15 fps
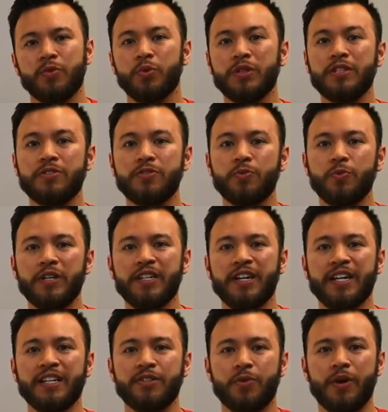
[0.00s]
with the
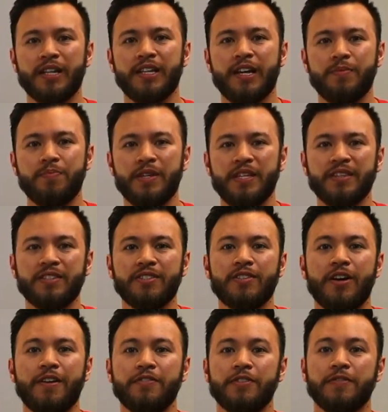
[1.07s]
SweetNight Twilight being the
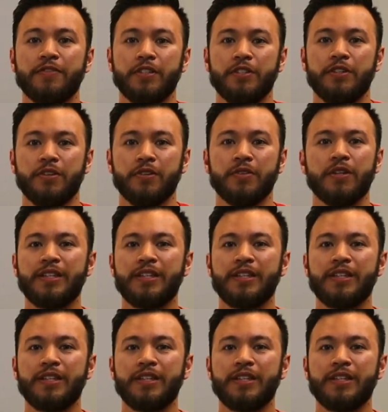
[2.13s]
softer of the two.